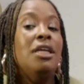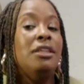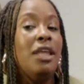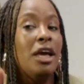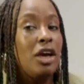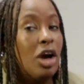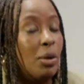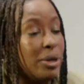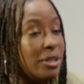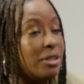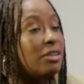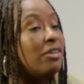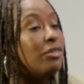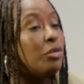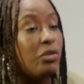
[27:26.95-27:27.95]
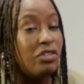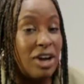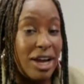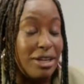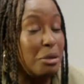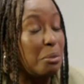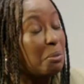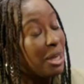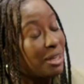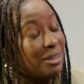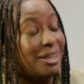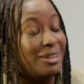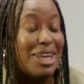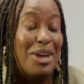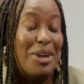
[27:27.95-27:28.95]
They're going to find the men
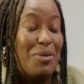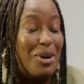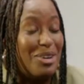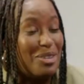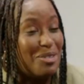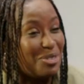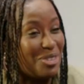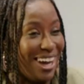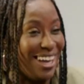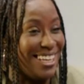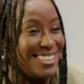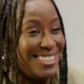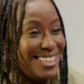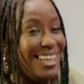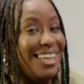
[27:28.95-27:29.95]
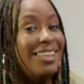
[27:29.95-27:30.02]
that they want to find